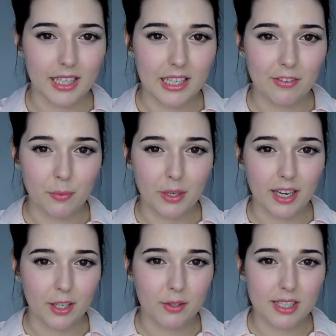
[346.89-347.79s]
Even when
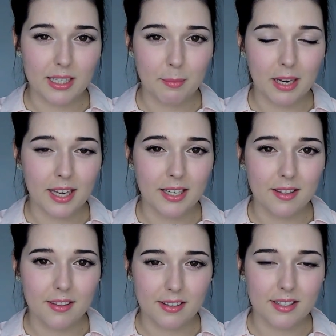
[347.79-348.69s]
I use a lip
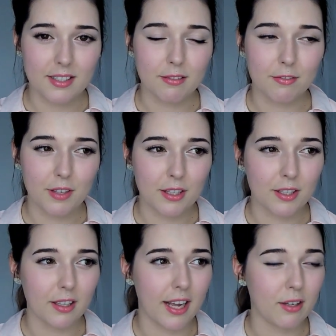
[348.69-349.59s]
liner, they still
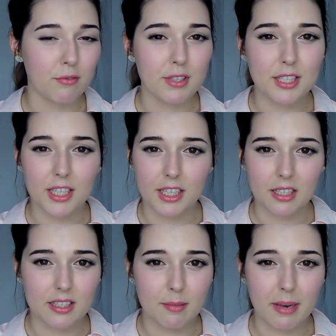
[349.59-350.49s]
feather like
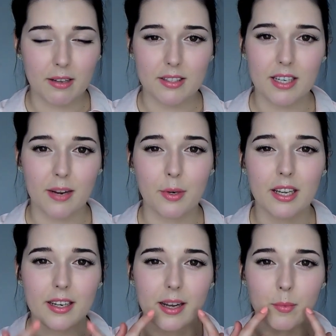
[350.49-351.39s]
ridiculous amounts, and I
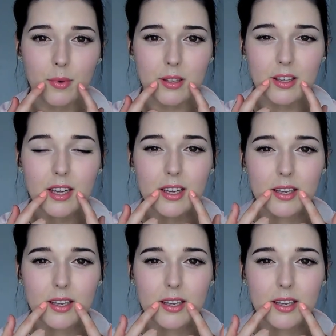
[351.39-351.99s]
would end up with